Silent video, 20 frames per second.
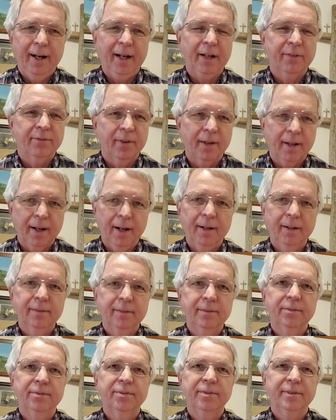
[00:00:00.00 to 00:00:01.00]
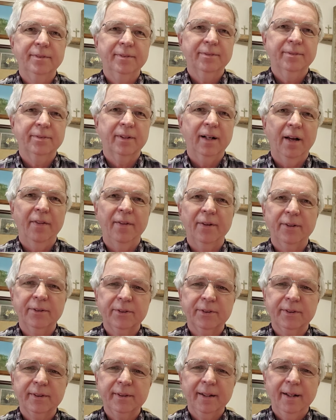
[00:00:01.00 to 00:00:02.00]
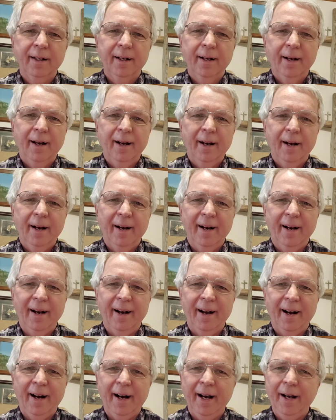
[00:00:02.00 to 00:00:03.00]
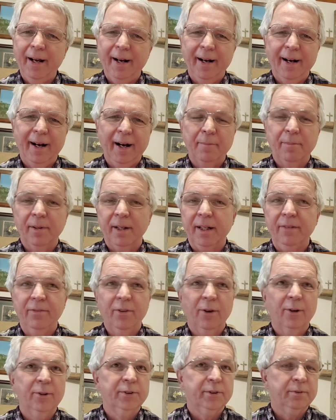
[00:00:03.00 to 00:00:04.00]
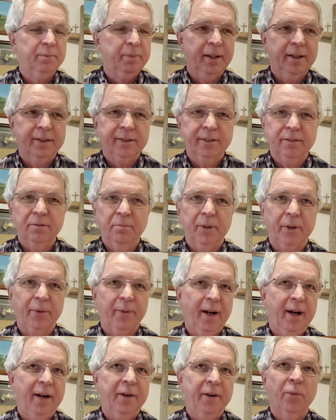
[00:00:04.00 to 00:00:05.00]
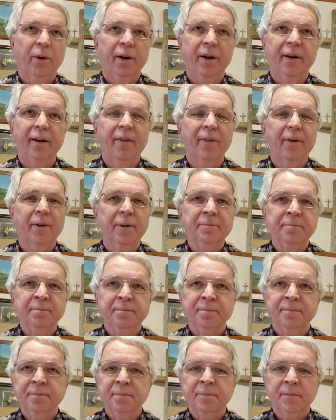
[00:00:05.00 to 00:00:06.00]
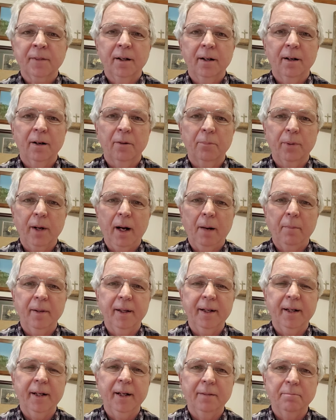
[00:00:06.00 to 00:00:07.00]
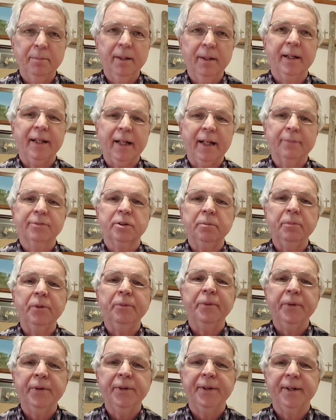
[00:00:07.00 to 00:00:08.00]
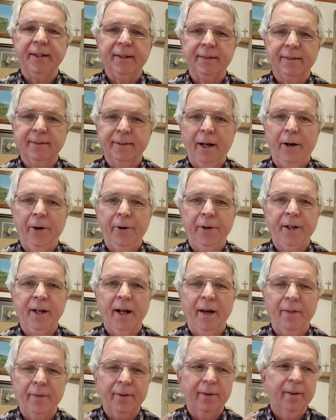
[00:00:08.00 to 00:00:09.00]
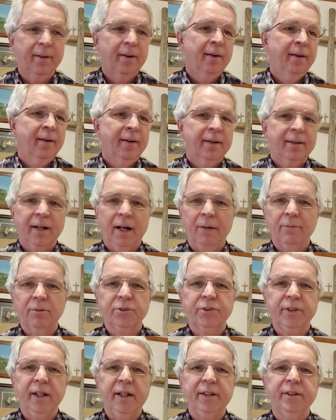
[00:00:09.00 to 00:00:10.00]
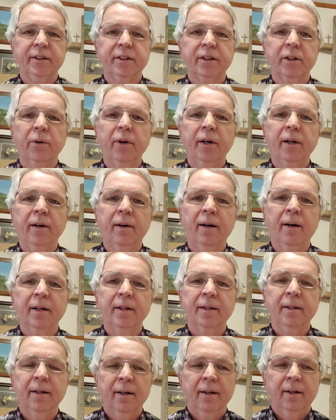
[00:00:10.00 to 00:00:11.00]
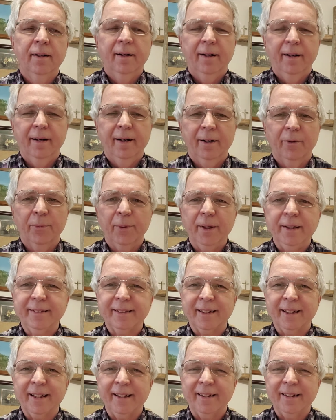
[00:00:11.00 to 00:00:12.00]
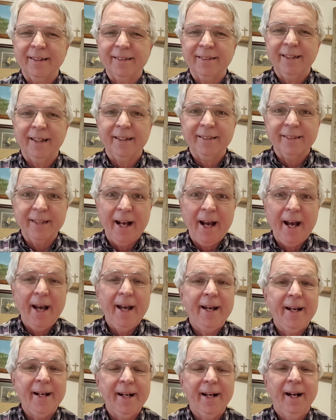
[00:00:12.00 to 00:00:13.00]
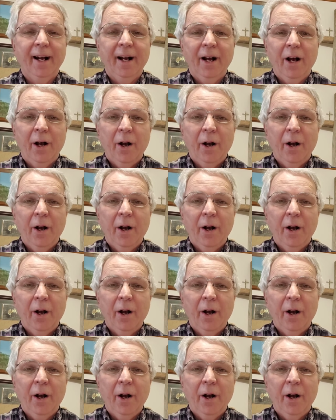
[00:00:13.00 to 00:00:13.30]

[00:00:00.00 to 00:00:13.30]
out of love for others. I believe those of us who've been around one another are probably building up some immunities. I heard another conversation going on recently that says, hey,